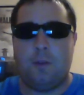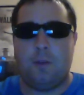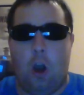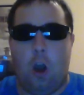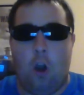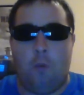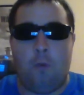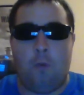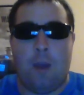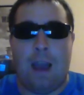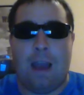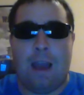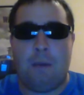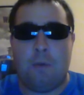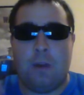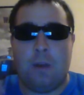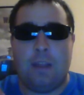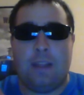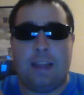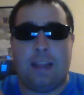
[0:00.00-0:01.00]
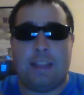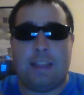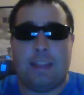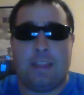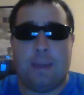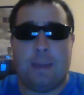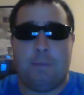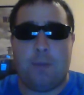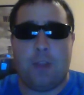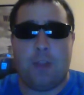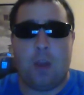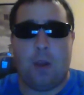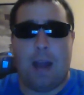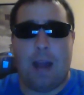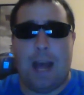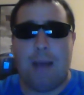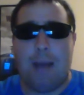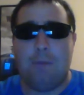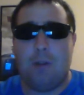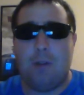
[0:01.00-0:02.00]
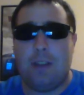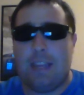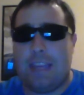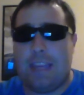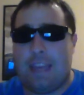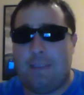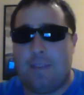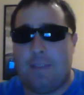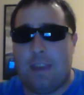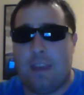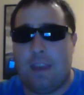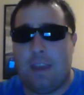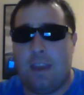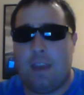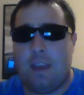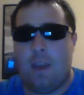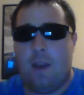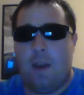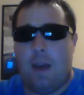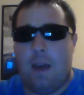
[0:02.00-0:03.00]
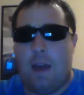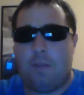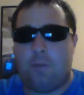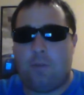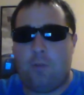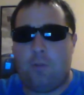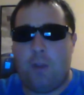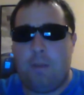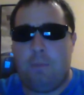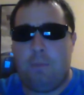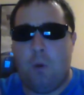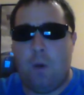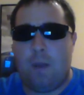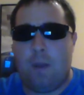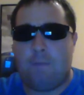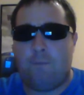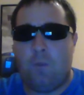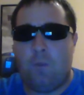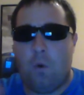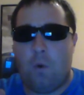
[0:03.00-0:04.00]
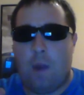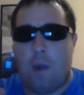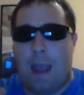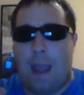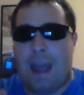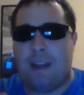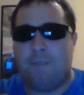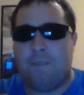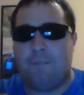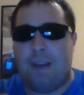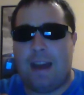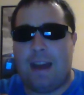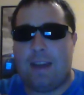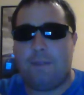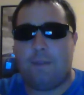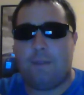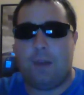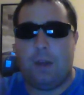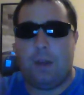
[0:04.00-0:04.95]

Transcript: Overall, I really liked this episode. I want to give it a 3.4 out of 5.